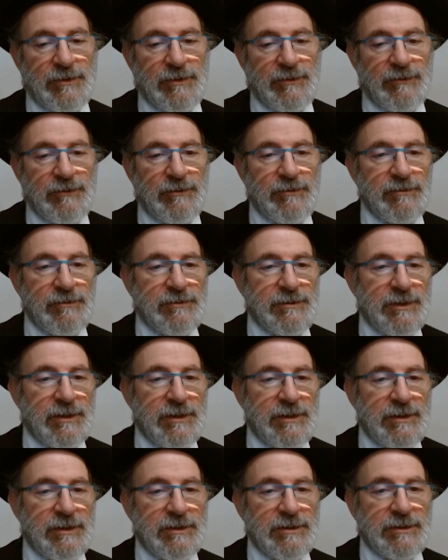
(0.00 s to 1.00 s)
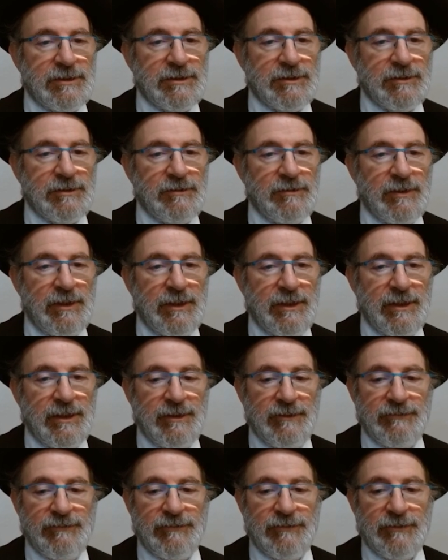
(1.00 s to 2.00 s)
the rook takes, we'll
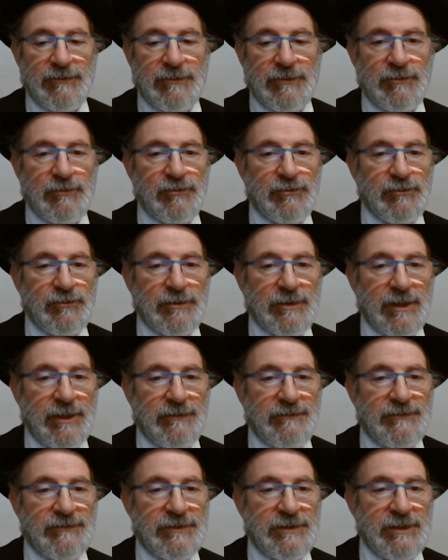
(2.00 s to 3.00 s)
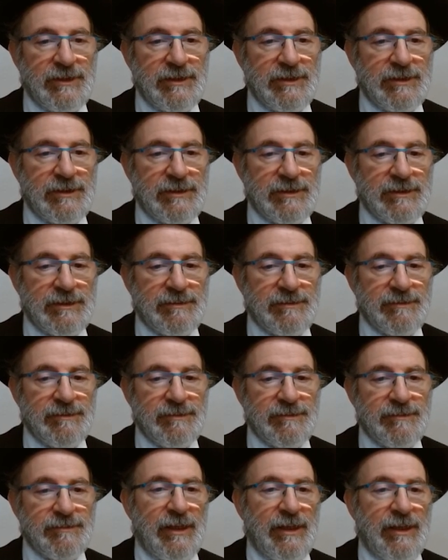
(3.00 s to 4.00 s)
have rook f6,
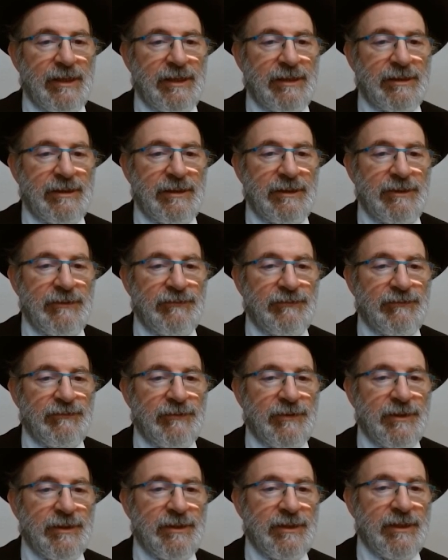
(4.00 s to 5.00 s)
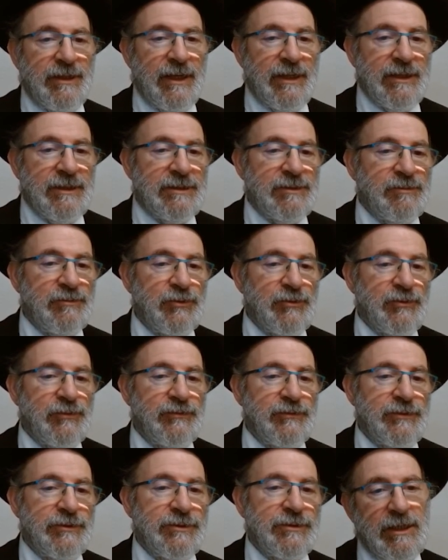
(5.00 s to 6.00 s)
and if the knight
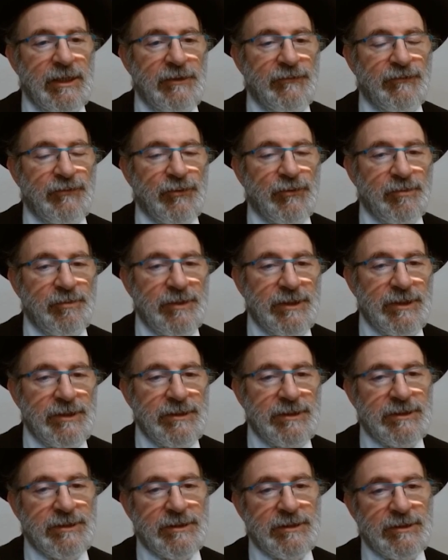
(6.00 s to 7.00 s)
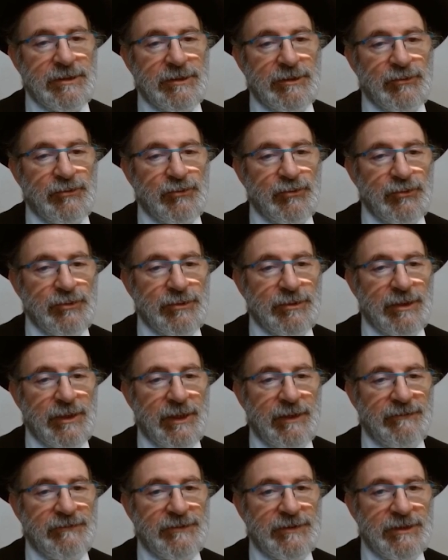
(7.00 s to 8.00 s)
moves, it forbids rook
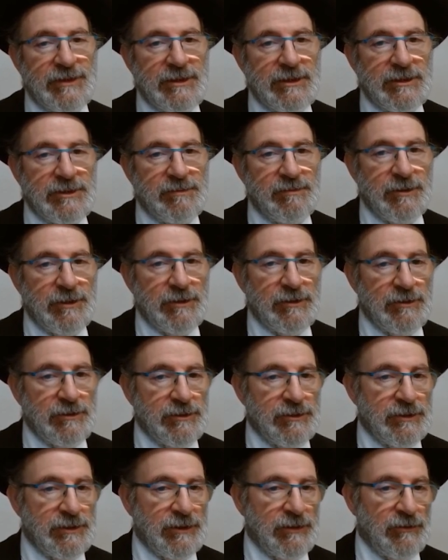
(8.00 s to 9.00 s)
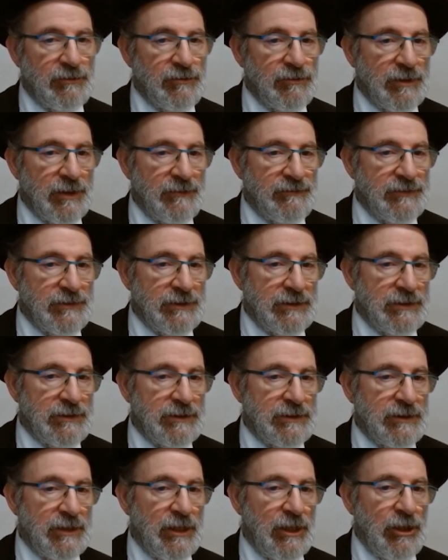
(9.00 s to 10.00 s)
f6, because rook
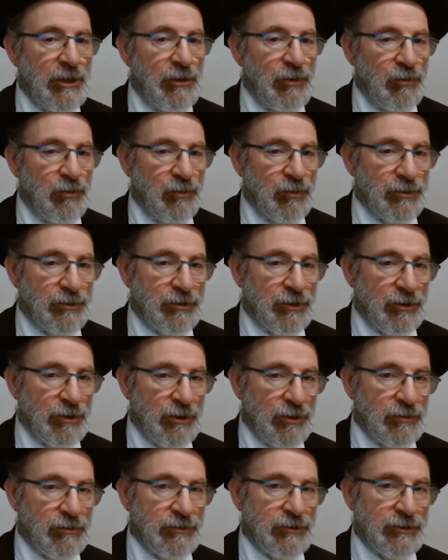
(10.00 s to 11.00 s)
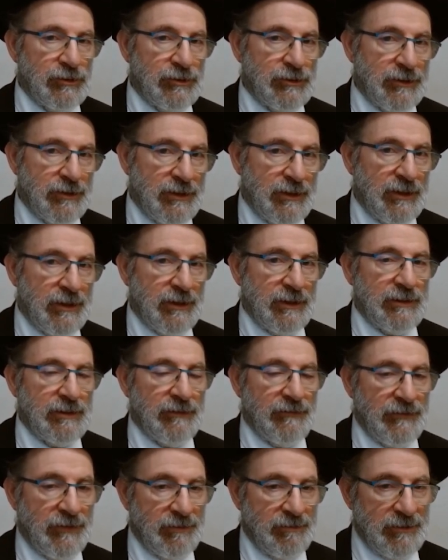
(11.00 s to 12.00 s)
f6 would close the line
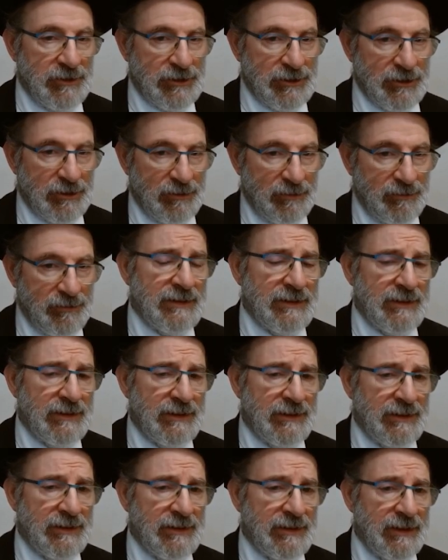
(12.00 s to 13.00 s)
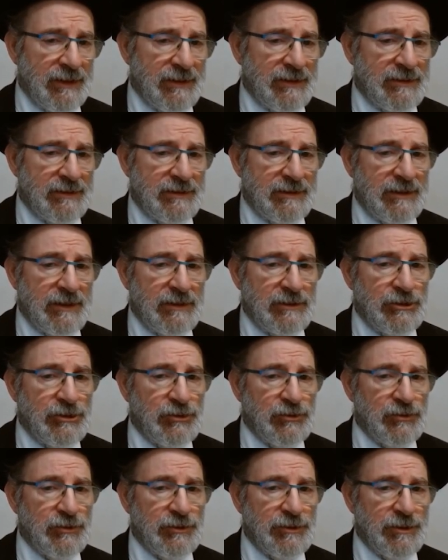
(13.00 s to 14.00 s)
of the bishop. The knight can
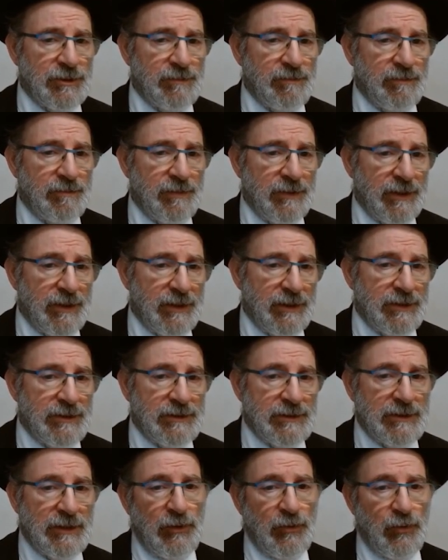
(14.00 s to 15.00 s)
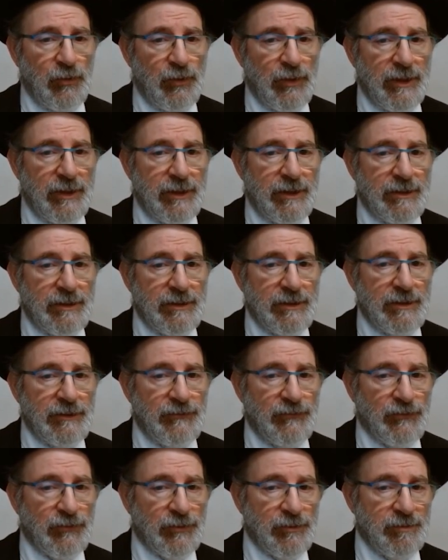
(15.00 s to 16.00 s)
choose a place where it
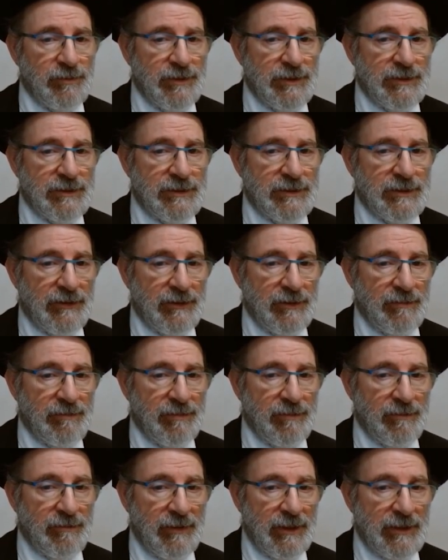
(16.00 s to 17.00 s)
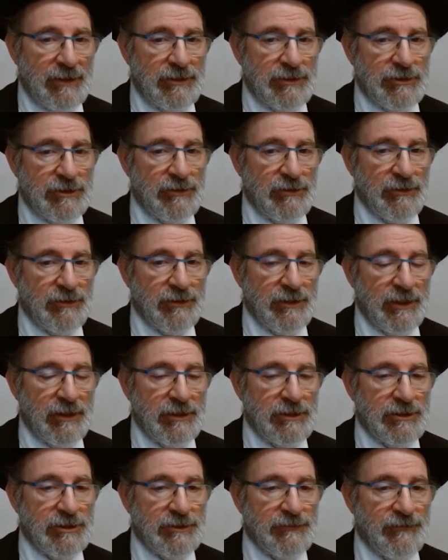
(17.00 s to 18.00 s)
forbids the mate on
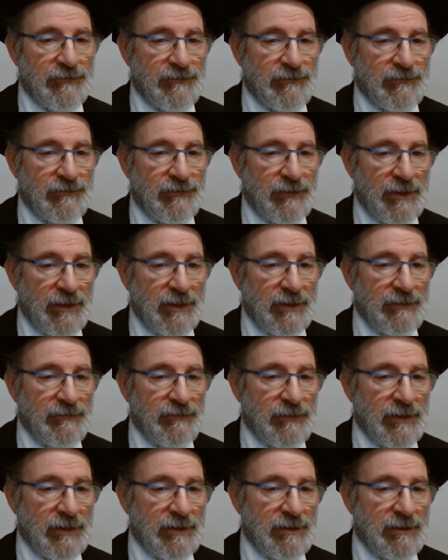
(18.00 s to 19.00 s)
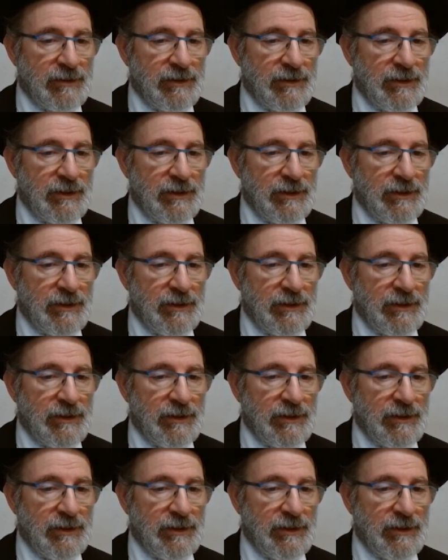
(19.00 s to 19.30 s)
h5, and